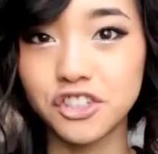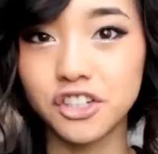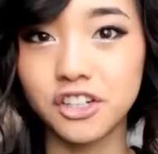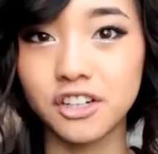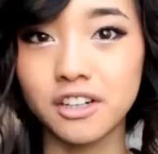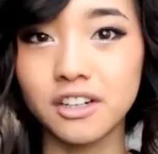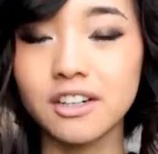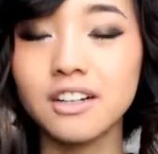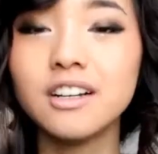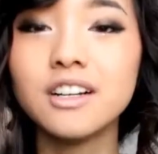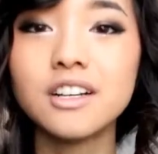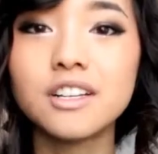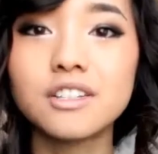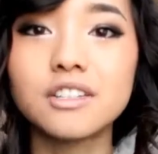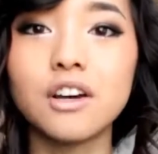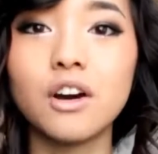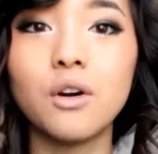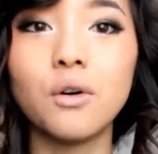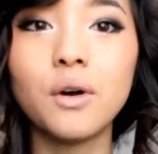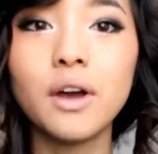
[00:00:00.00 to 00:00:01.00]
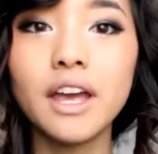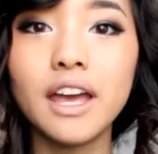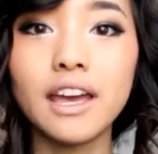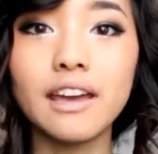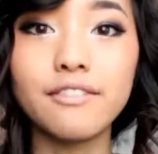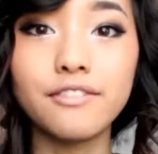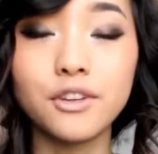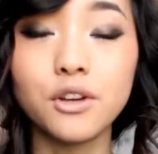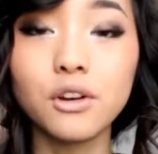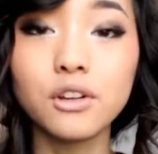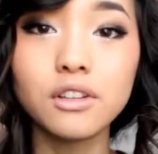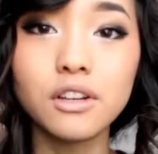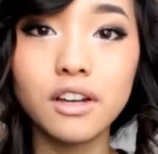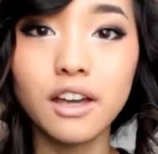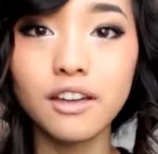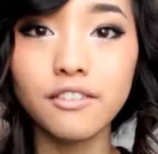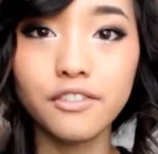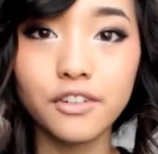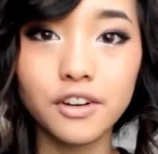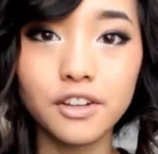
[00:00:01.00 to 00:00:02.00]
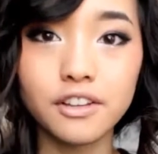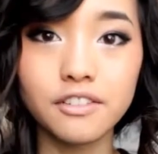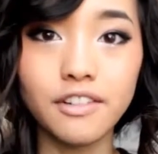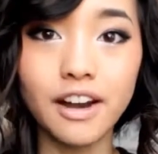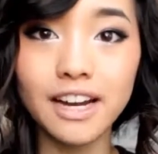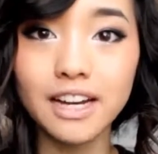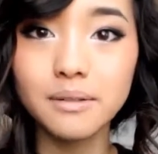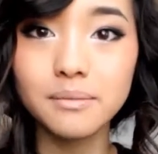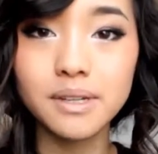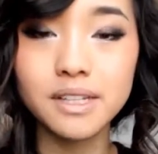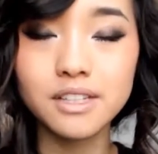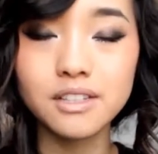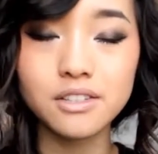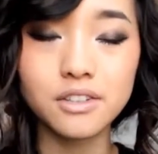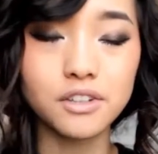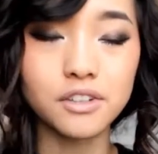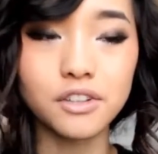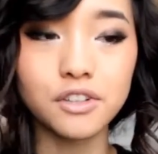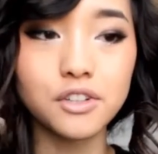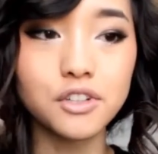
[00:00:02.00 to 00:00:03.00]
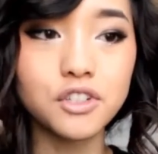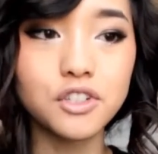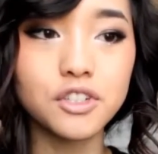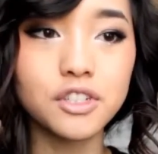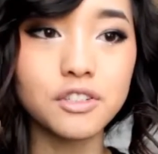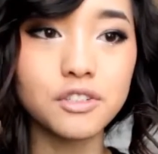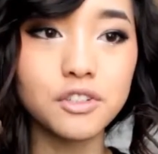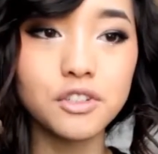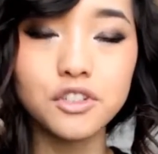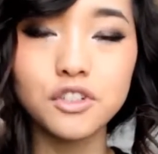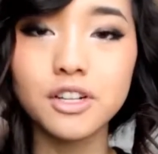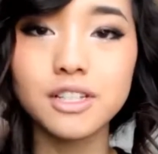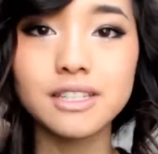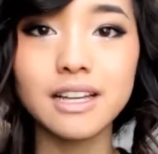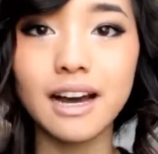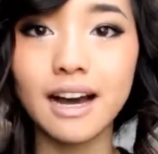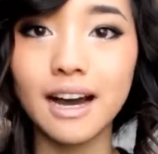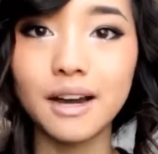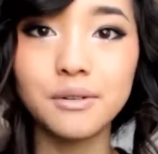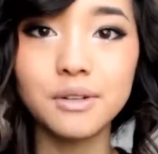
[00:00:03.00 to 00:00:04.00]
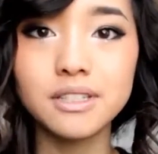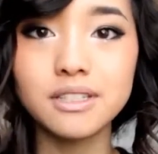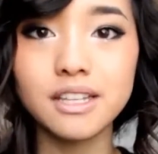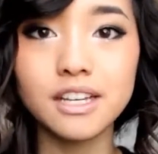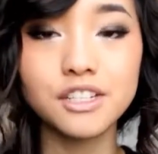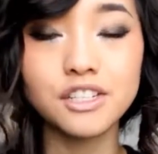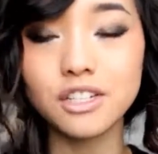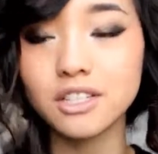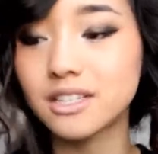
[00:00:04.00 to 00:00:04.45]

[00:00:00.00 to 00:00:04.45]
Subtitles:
sugar. So if you're looking for the vitamins or the nutrients, I would say